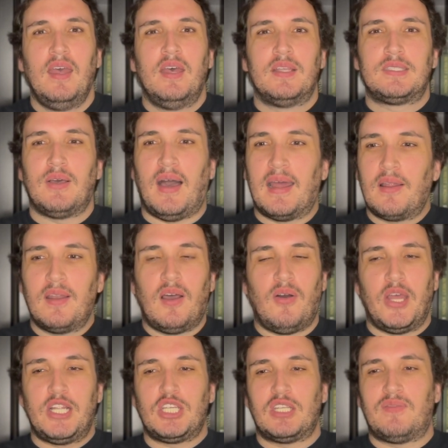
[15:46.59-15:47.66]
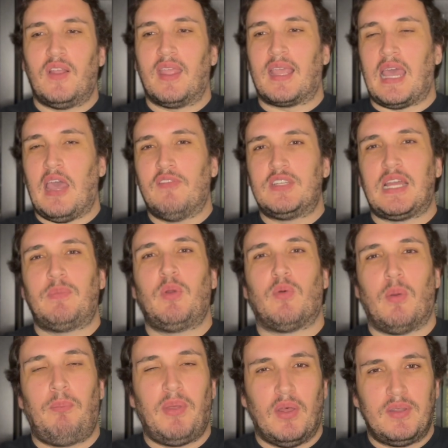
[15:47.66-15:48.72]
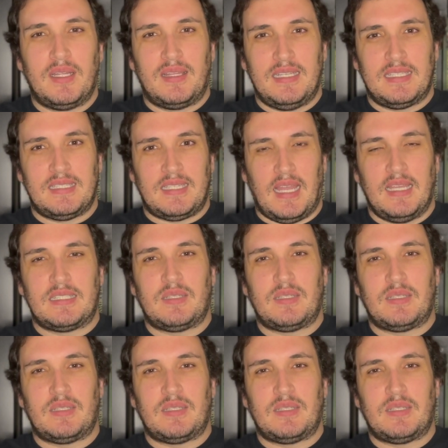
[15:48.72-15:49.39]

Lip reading: So I don't know. It just felt like every time we were building these stakes